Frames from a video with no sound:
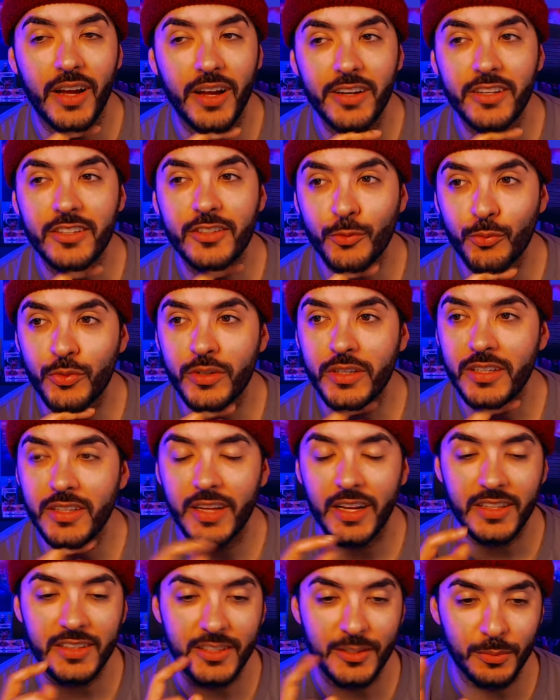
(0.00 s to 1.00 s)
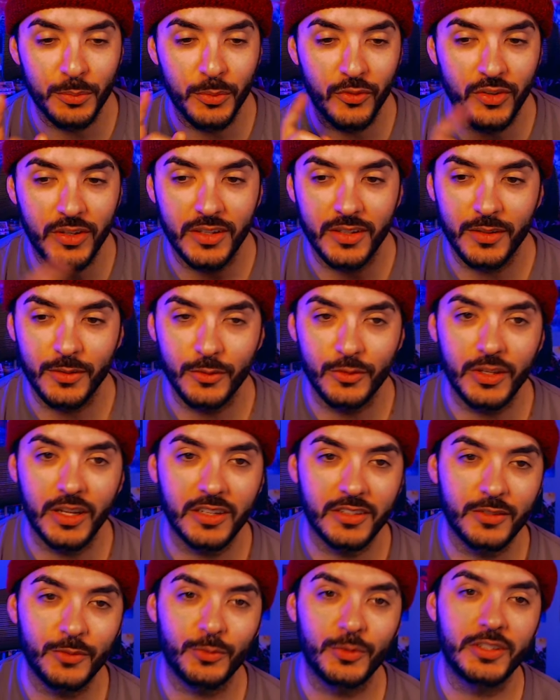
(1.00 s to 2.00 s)
I actually really liked this movie. It was
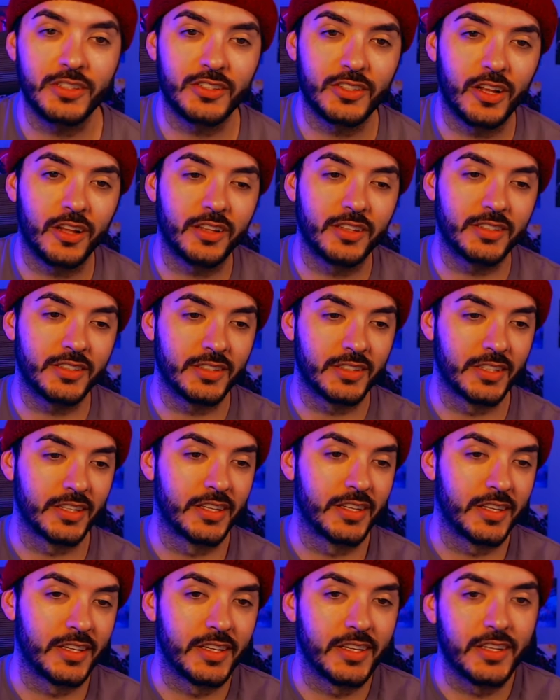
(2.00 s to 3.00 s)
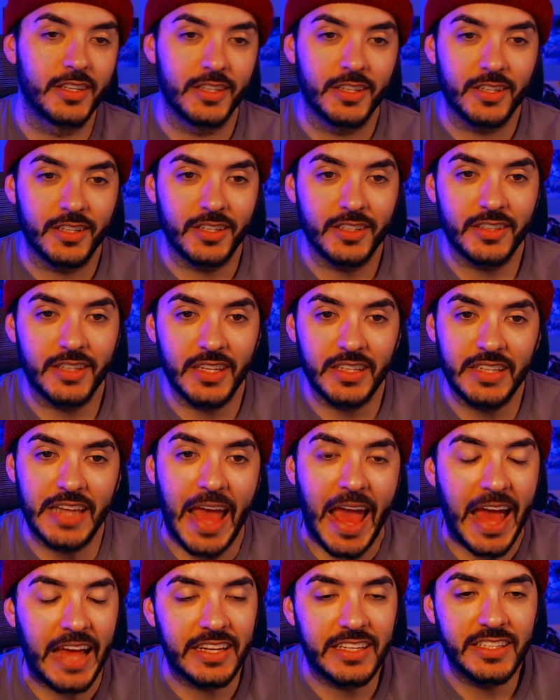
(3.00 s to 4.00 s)
actually really solid. Good thing
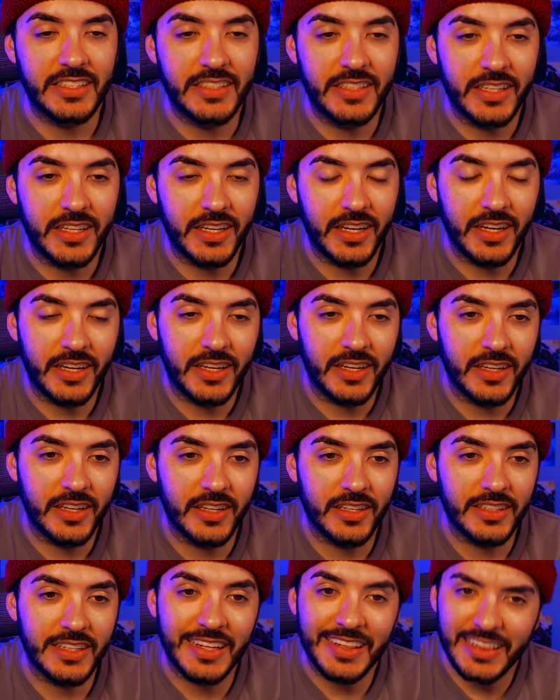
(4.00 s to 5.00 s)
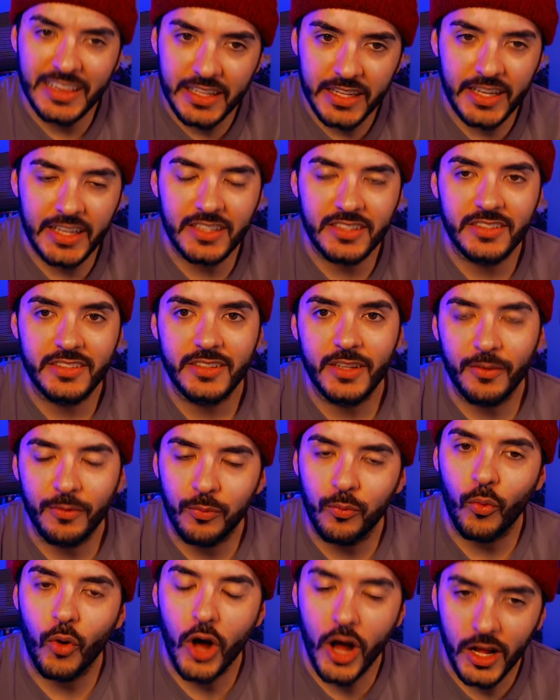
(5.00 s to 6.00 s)
to add to the uh, uh, the list
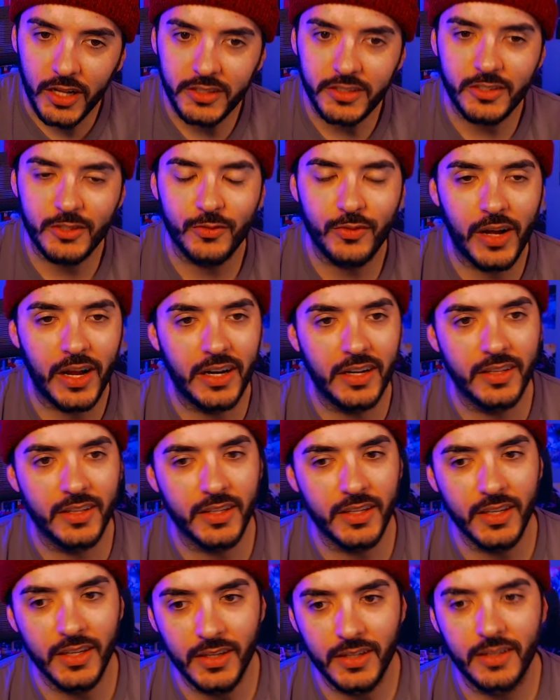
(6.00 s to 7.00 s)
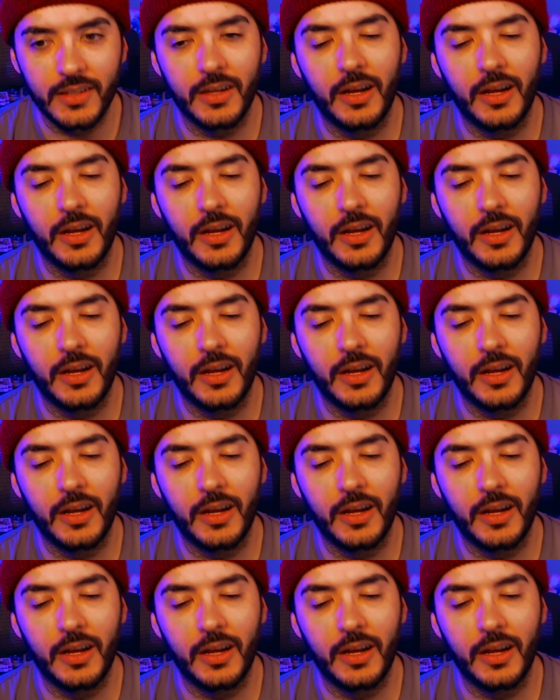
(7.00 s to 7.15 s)
of watch finally.